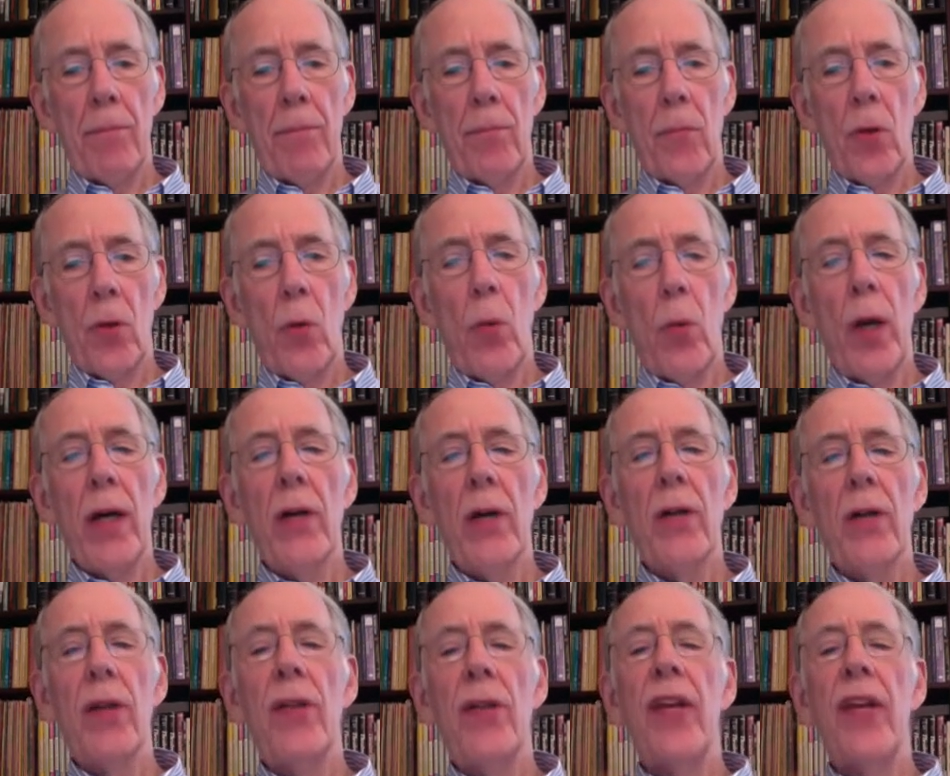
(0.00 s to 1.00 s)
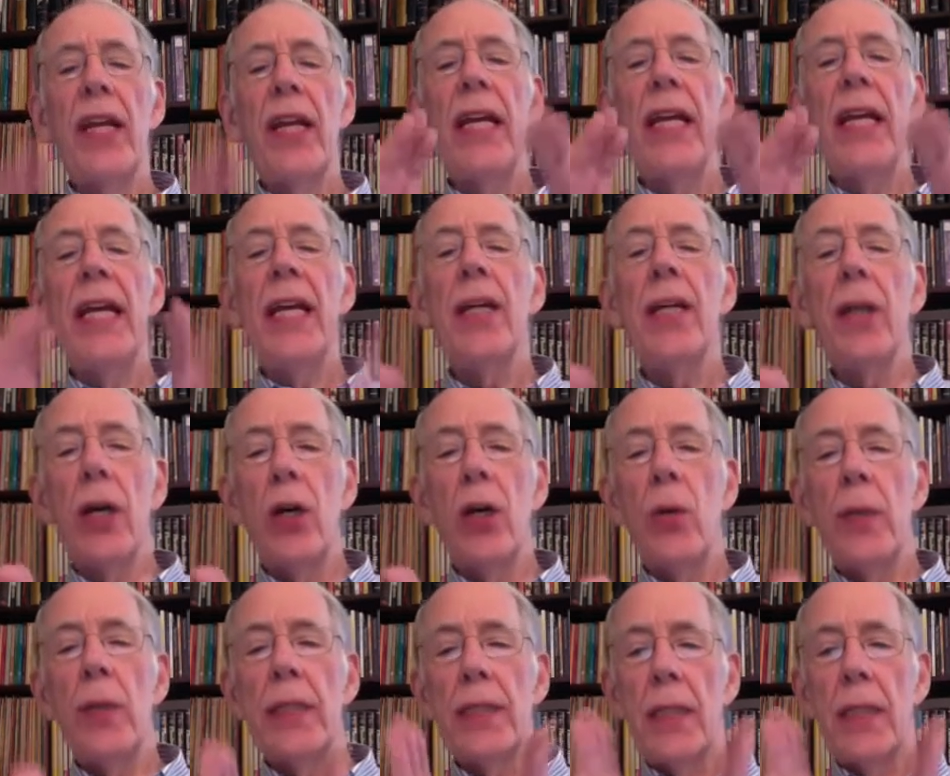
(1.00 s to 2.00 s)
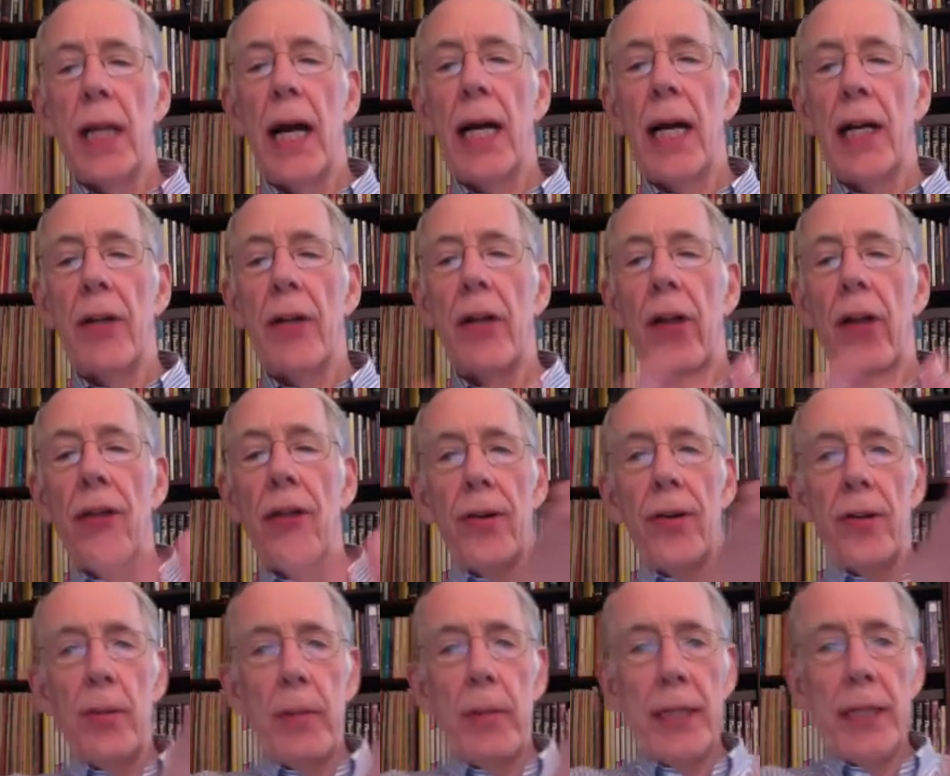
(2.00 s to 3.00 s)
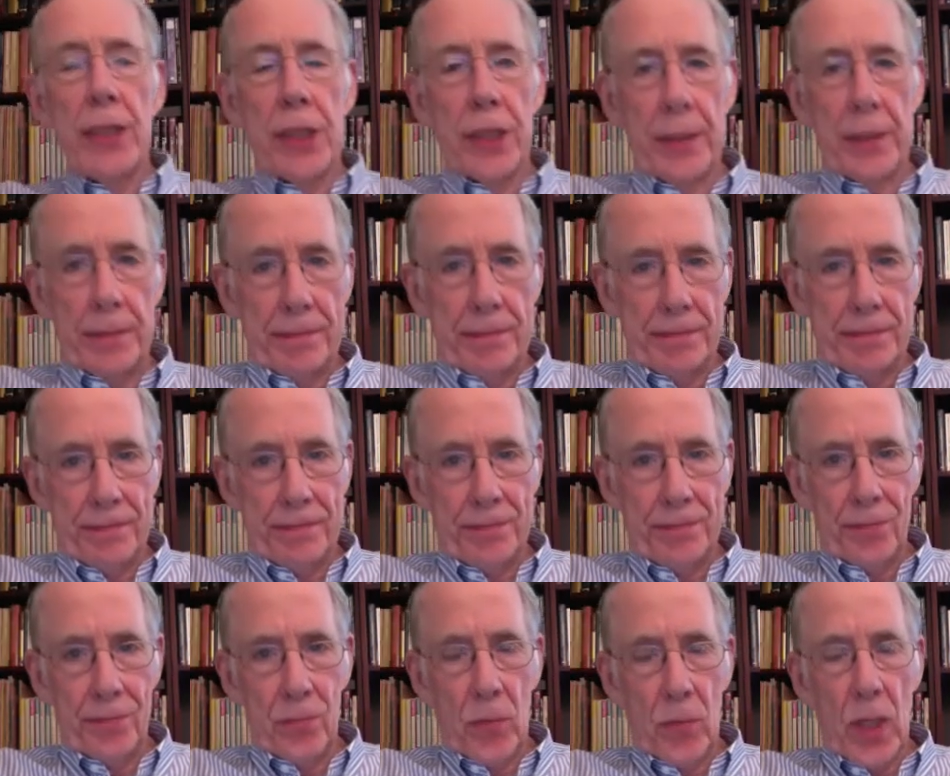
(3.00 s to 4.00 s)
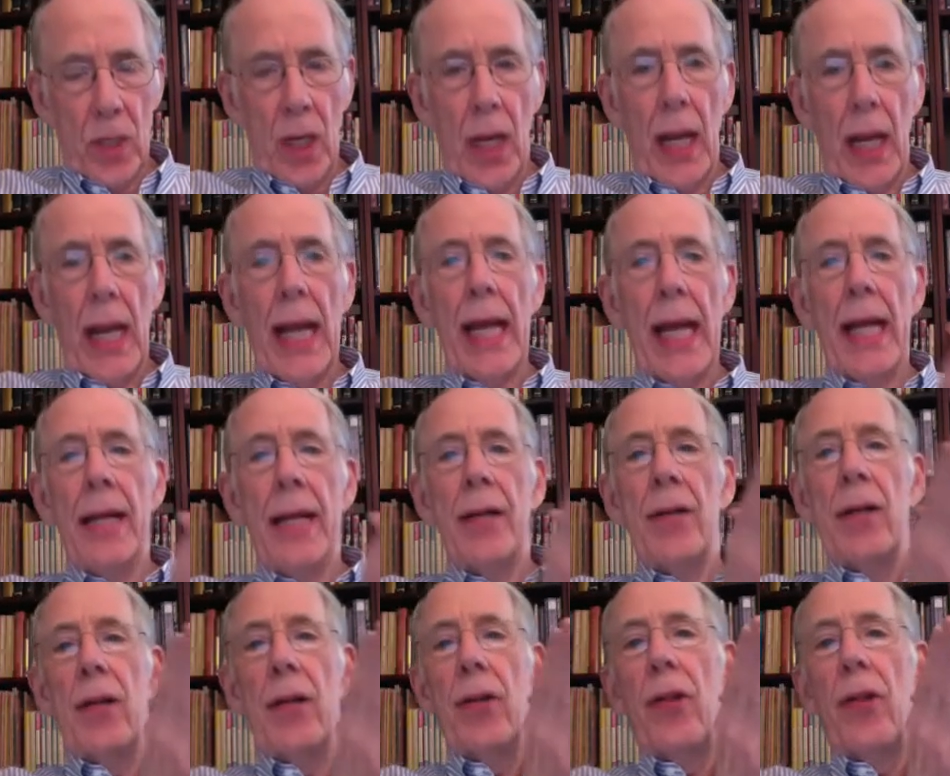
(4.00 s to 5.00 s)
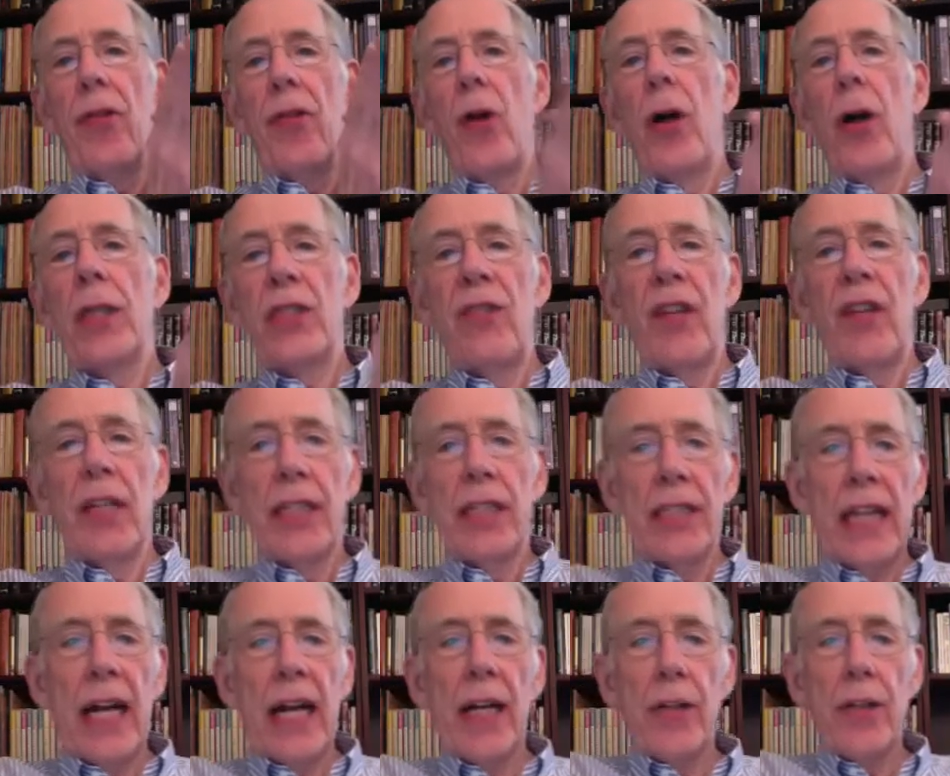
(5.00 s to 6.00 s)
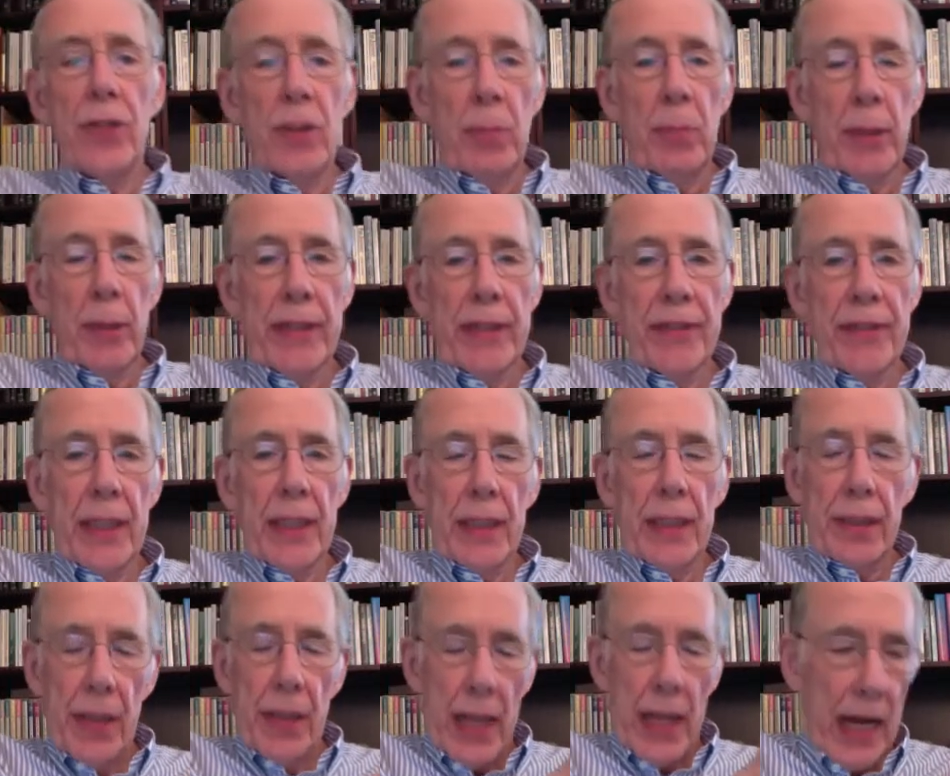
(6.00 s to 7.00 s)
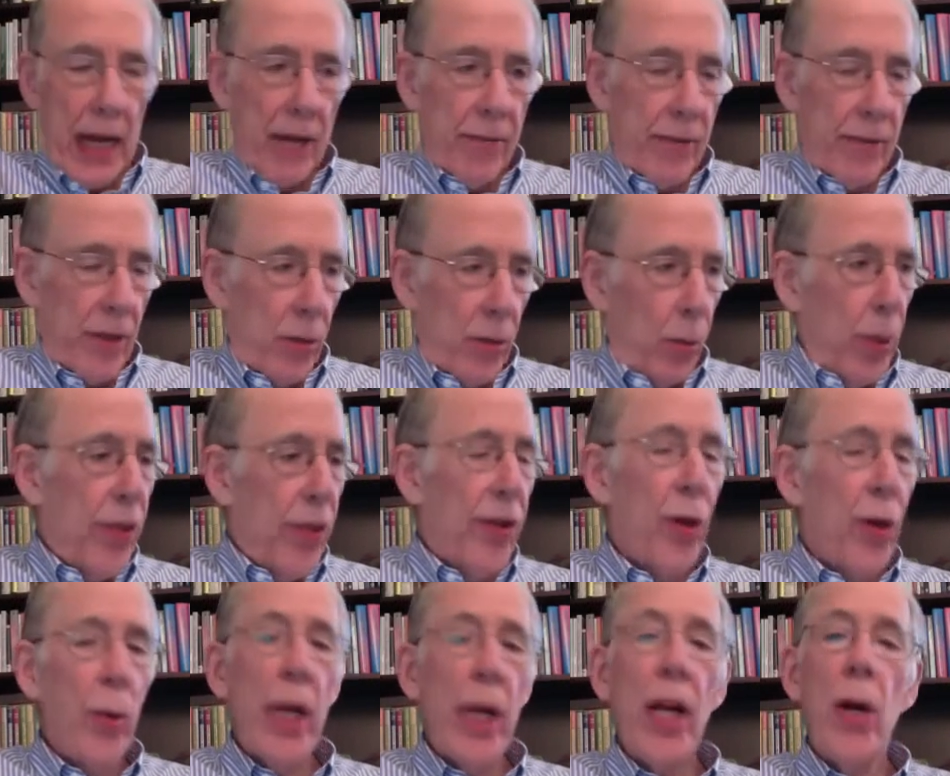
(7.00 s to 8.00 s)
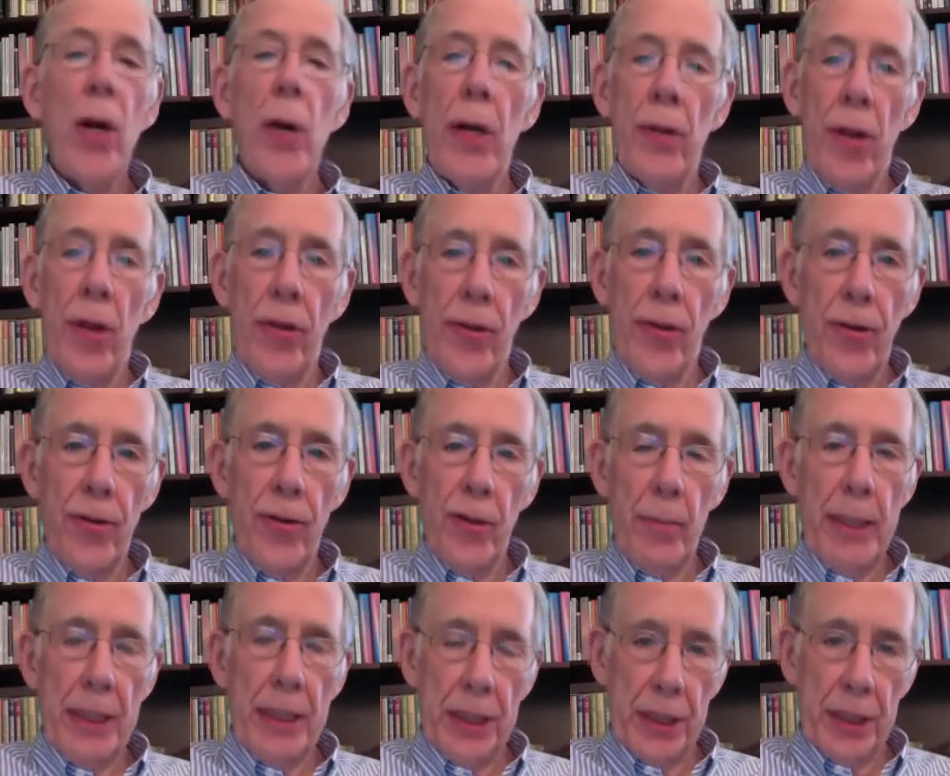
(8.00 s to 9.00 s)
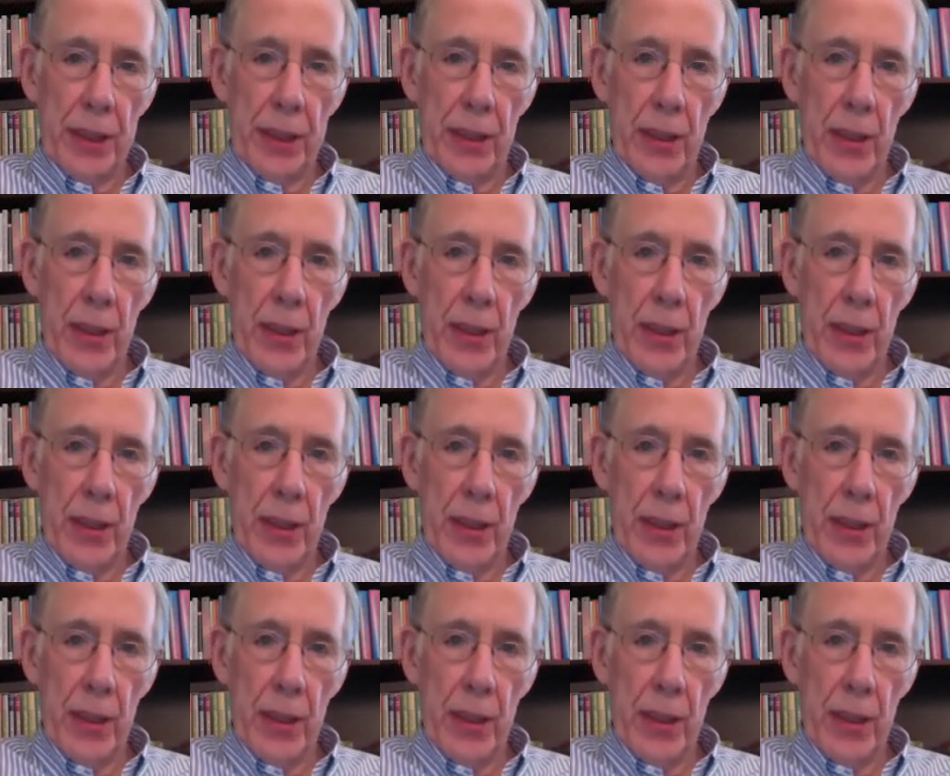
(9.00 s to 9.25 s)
Well, the ego is locked in the third dimension. And the thoughts, feelings, attitudes, beliefs that are with you here in the third dimension.